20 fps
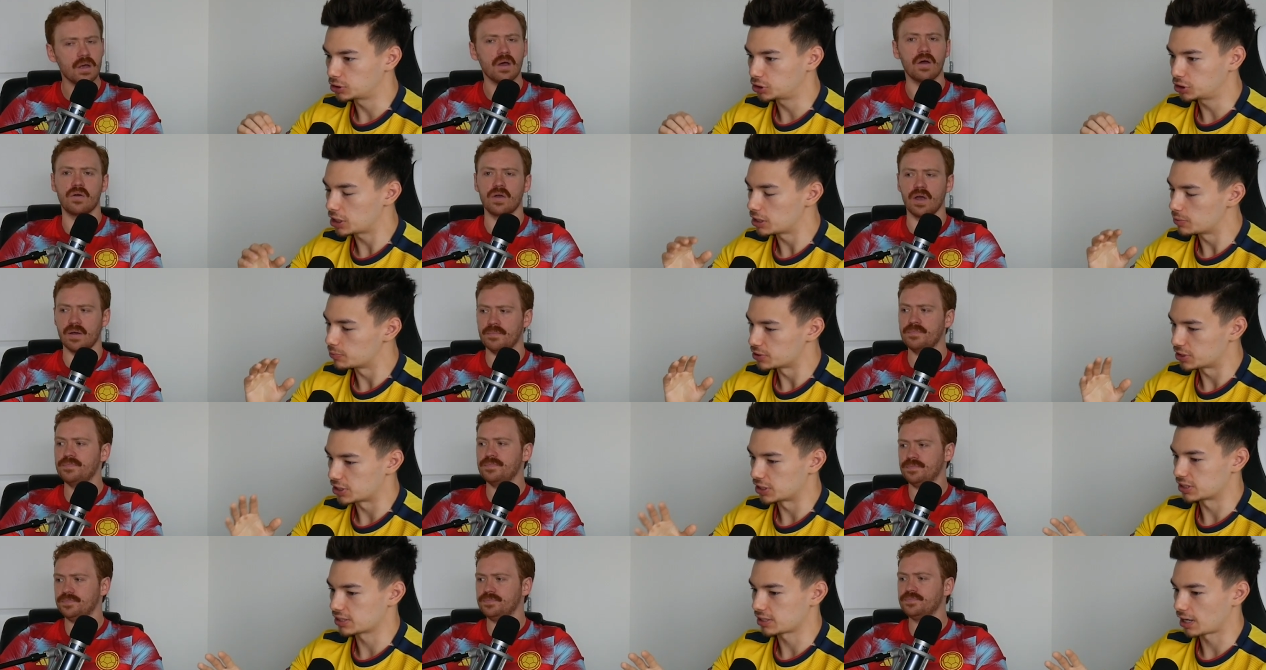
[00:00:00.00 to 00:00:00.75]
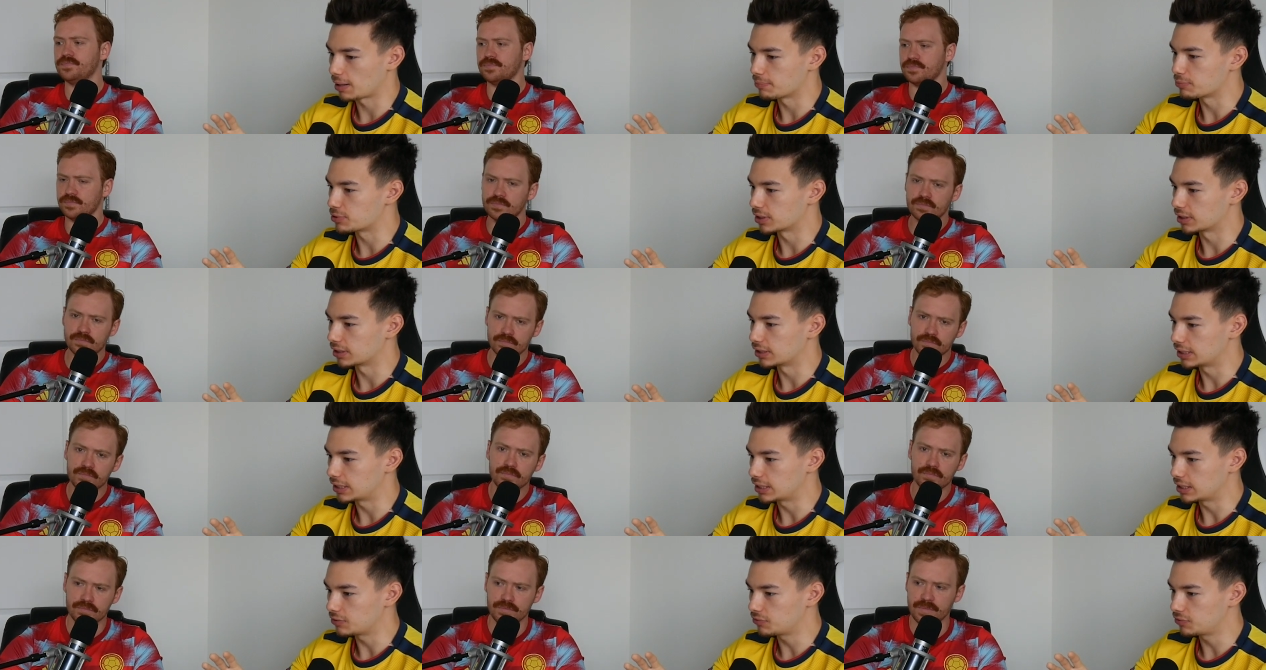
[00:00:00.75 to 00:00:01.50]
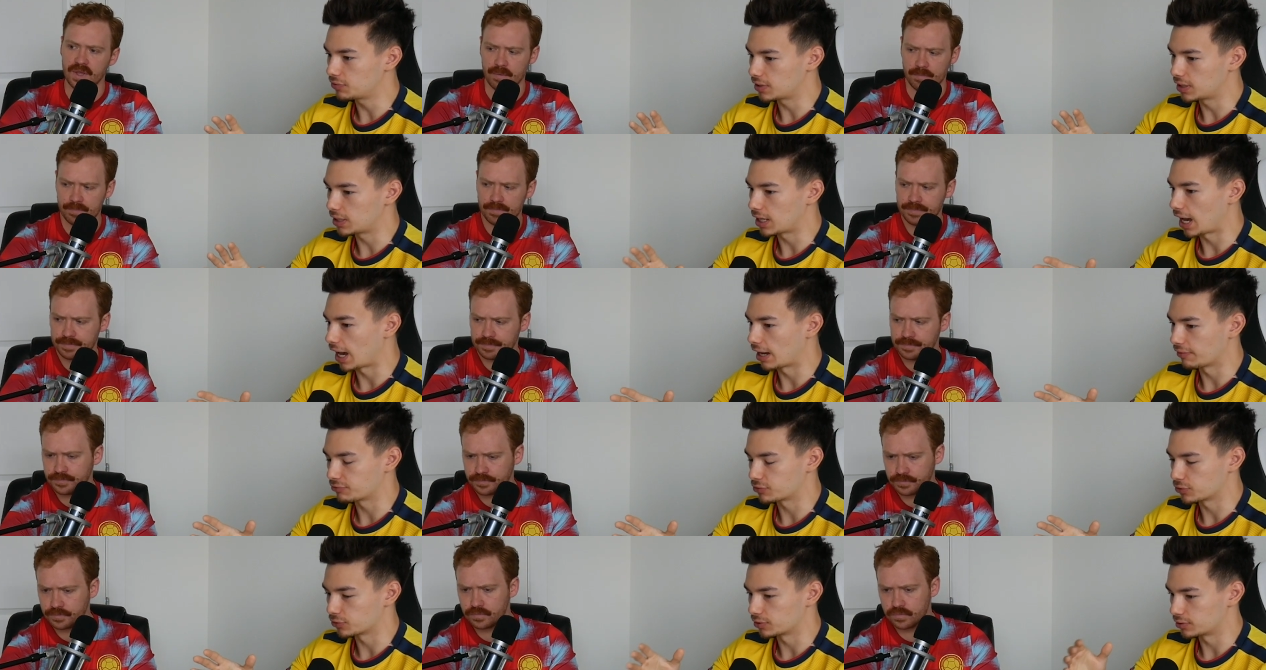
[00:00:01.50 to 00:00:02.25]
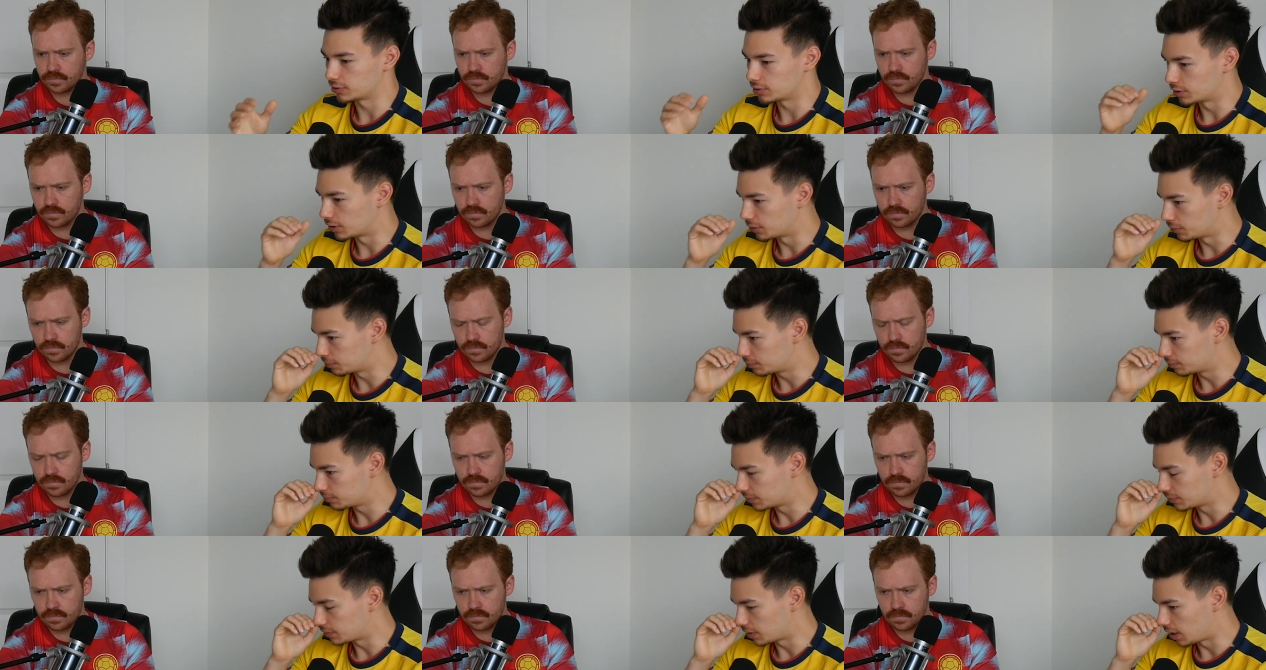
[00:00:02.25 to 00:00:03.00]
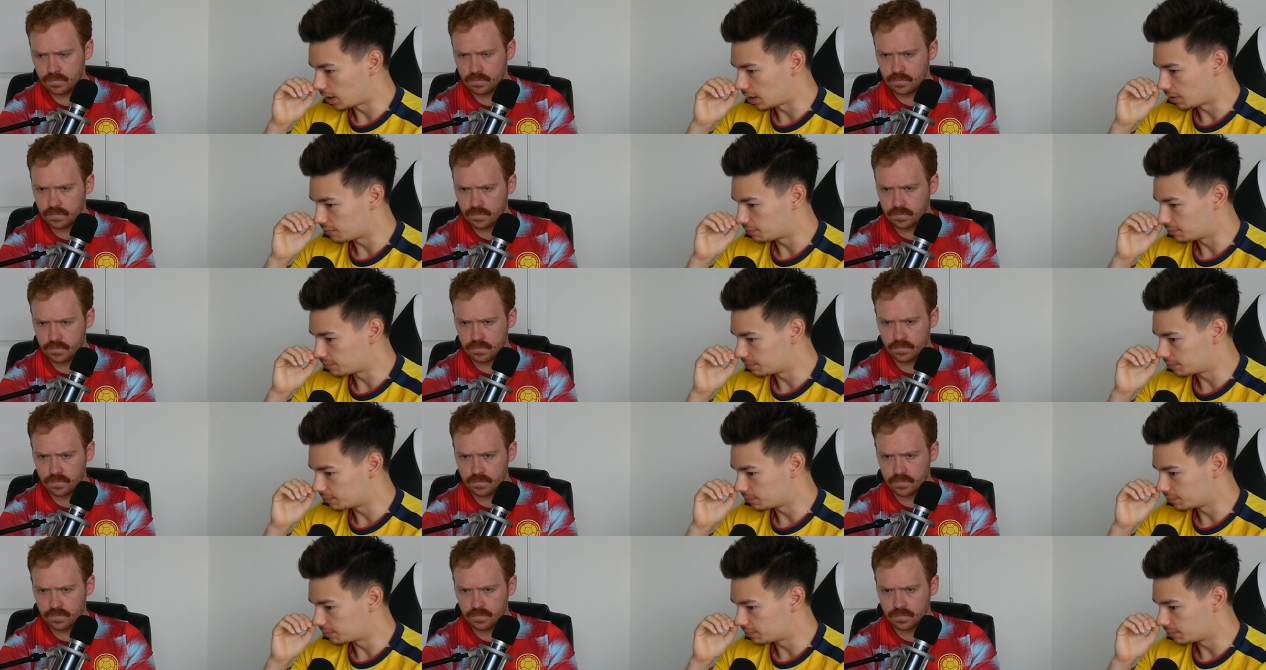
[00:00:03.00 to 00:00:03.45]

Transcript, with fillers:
Speaker 1: Okay. It was his time to leave after you know uh,